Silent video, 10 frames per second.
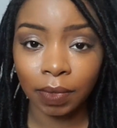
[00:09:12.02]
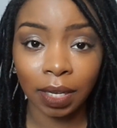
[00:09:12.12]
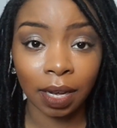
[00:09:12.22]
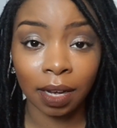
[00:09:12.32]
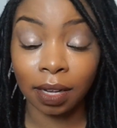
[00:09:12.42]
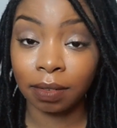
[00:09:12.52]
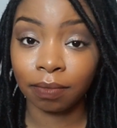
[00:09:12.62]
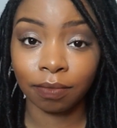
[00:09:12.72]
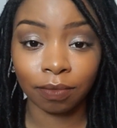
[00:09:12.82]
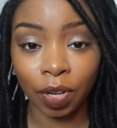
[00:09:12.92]
Yeah,
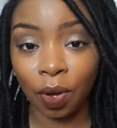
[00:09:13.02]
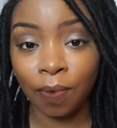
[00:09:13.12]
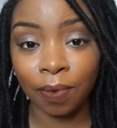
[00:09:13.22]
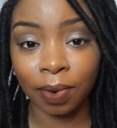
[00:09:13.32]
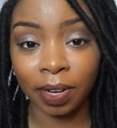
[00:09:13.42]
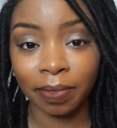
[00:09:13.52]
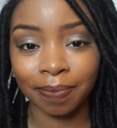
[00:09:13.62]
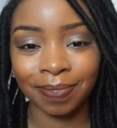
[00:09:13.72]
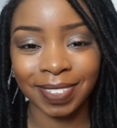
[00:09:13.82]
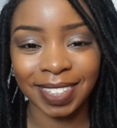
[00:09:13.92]
go for it.
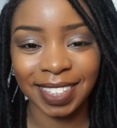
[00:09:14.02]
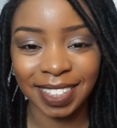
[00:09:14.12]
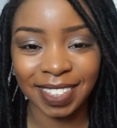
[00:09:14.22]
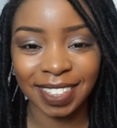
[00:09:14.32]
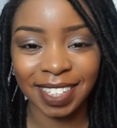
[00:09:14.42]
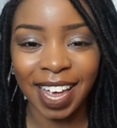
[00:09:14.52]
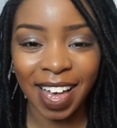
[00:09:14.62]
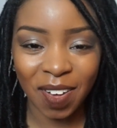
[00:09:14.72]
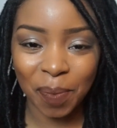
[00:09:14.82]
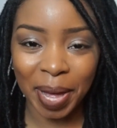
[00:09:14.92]

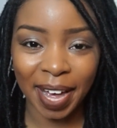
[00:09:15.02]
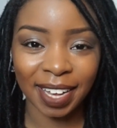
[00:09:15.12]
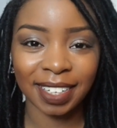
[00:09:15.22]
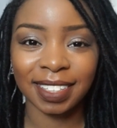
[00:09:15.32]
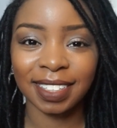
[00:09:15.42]
Bye.